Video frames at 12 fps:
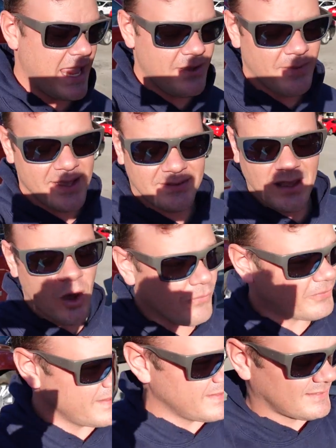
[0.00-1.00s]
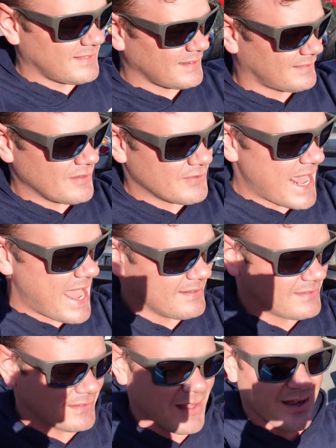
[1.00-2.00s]
Anyways, hopefully this Dick's even
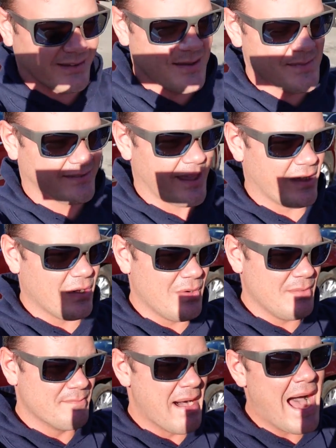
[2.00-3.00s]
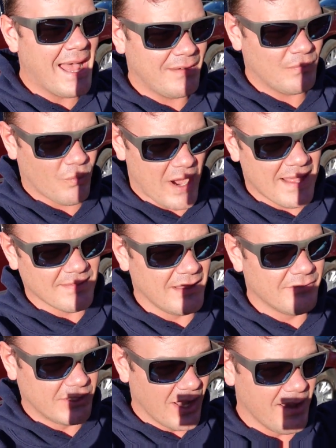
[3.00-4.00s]
has the Dock Demons. I know mine where I
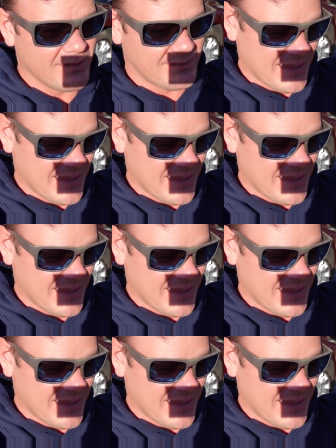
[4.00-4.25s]
live does